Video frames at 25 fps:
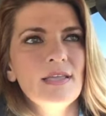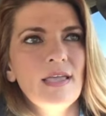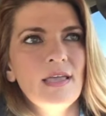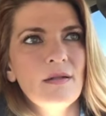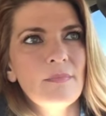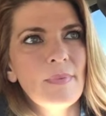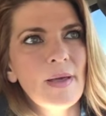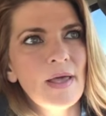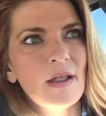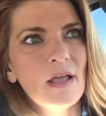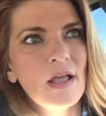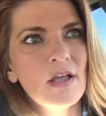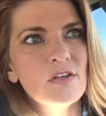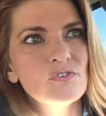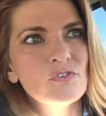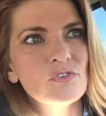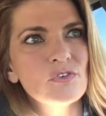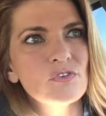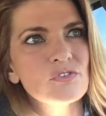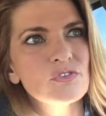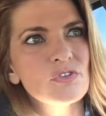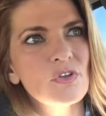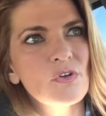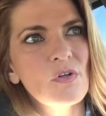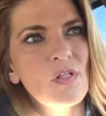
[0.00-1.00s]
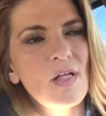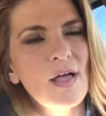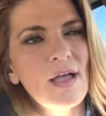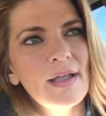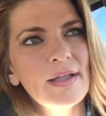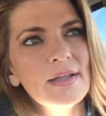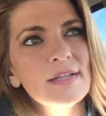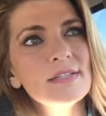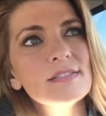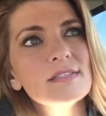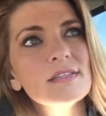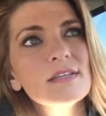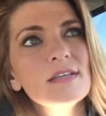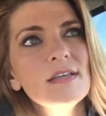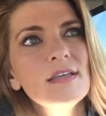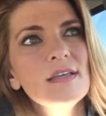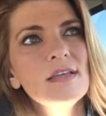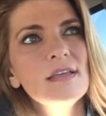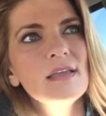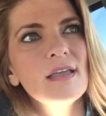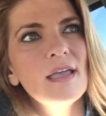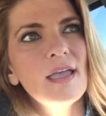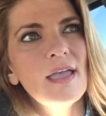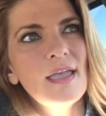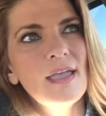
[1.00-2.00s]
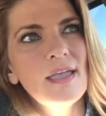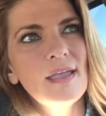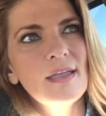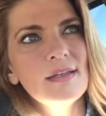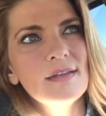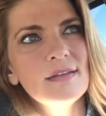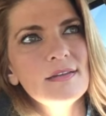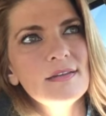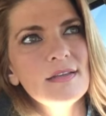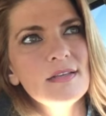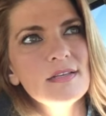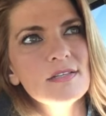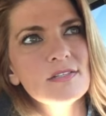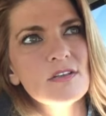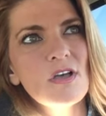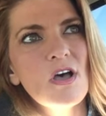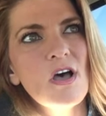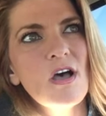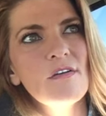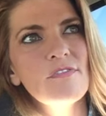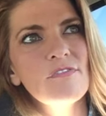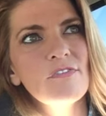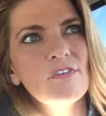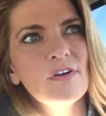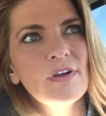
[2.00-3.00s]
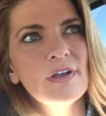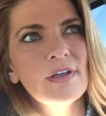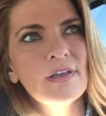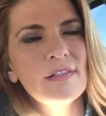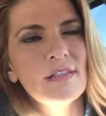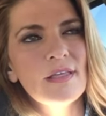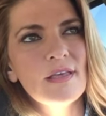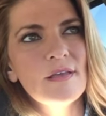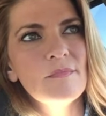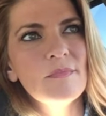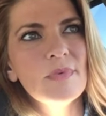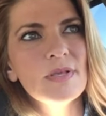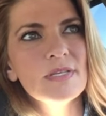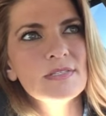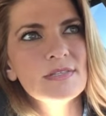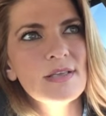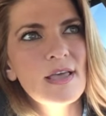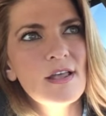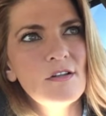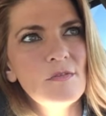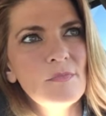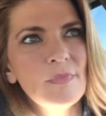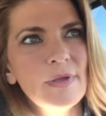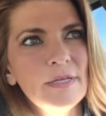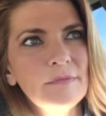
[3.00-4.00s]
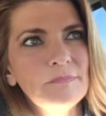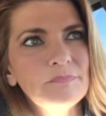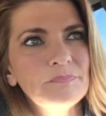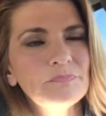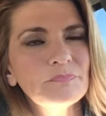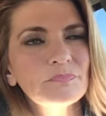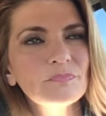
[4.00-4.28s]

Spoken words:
He had about 100 or so clients, and is offering them a settlement.